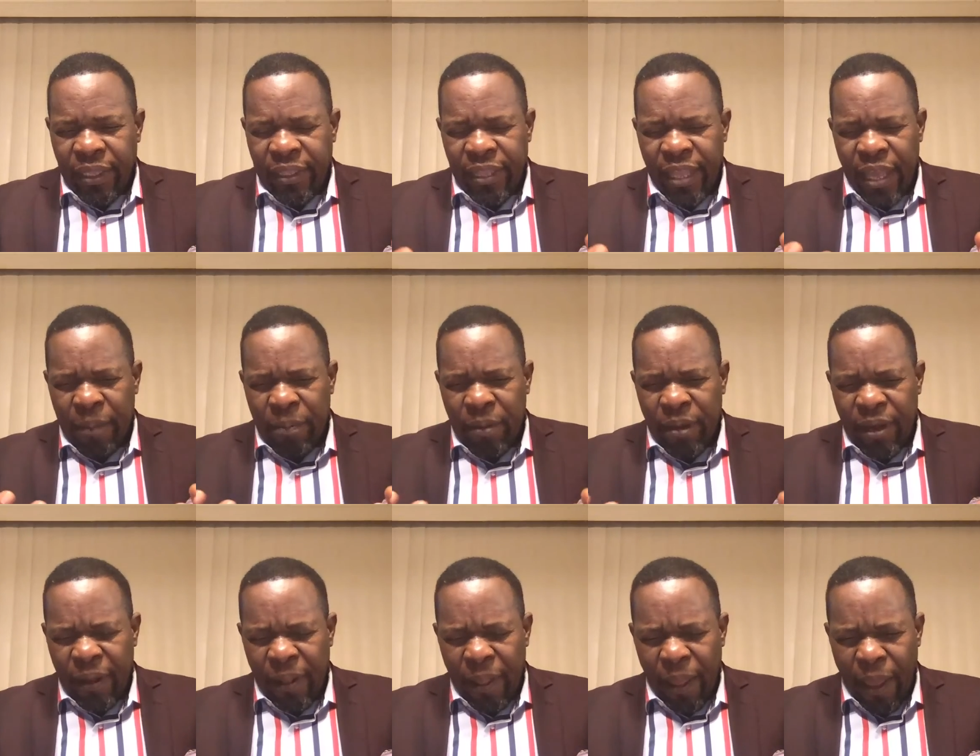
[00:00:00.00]
They have
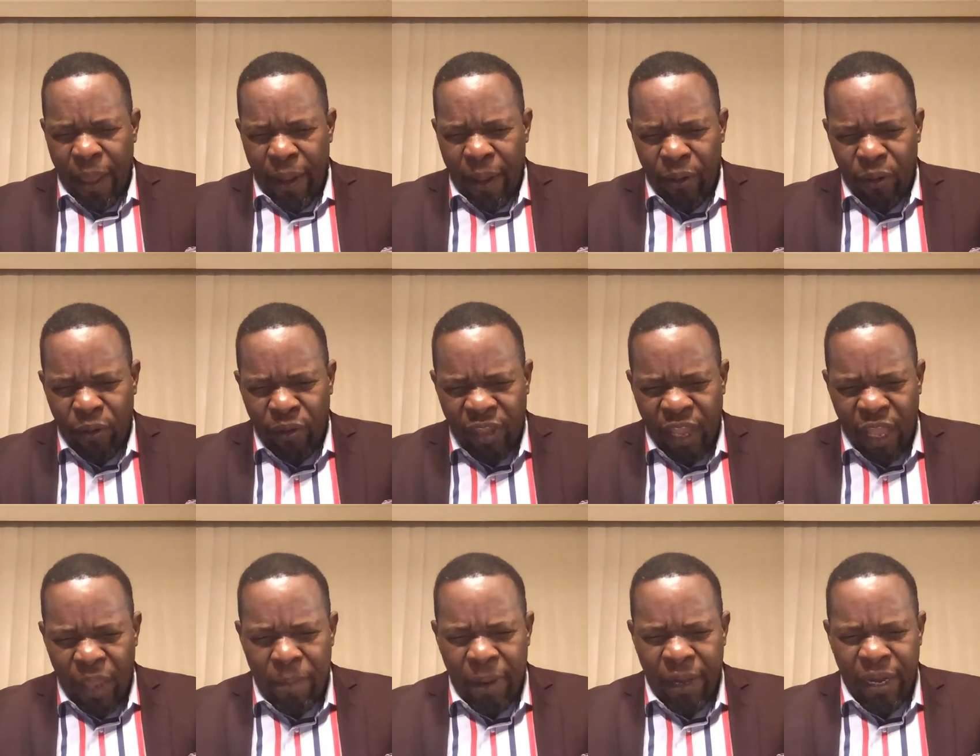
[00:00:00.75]
been
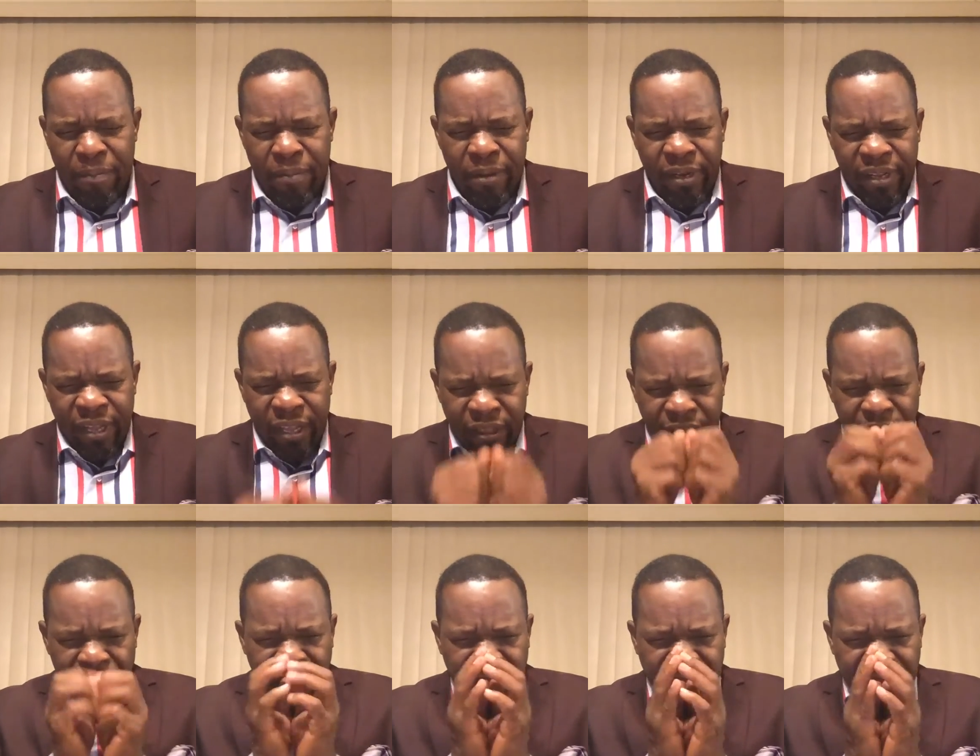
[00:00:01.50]
noted by the
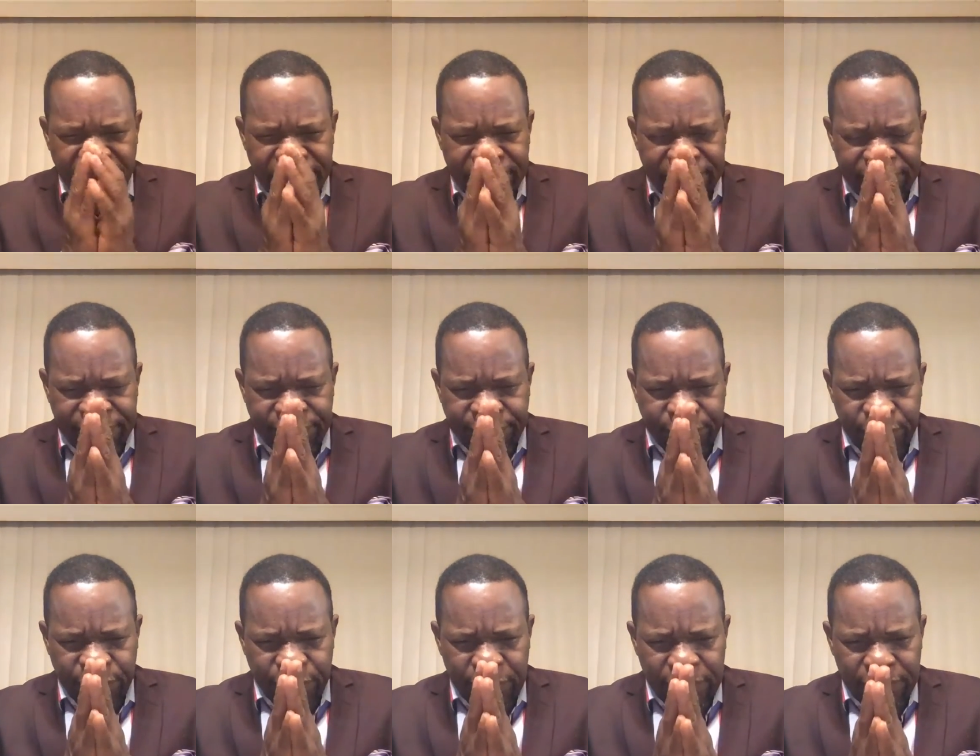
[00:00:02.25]
mediator.
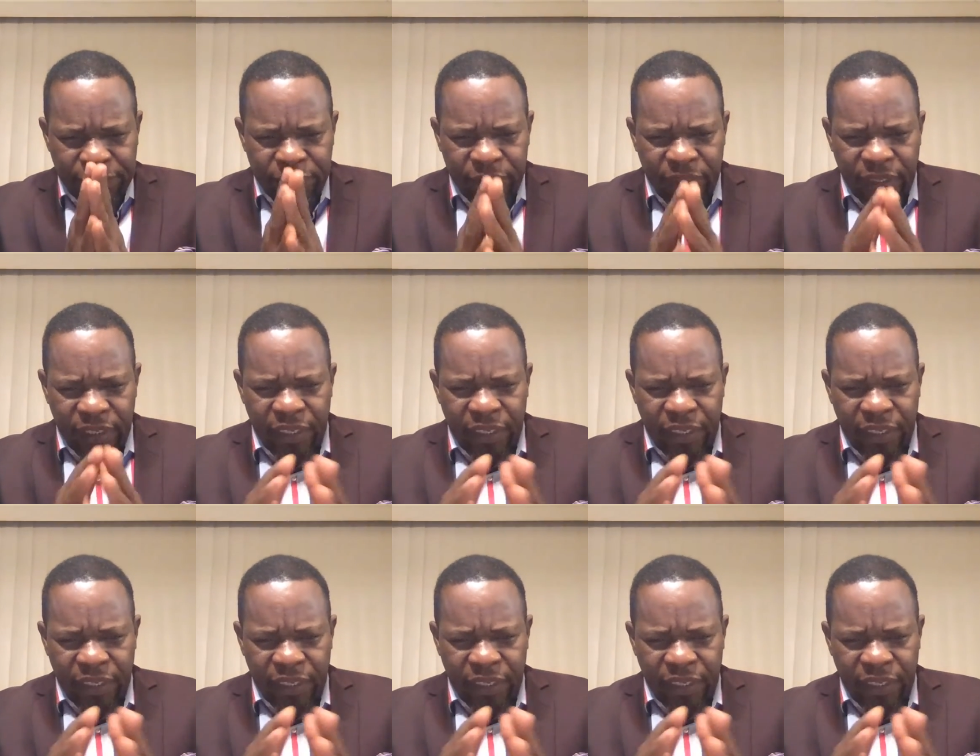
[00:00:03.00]
Excuse me.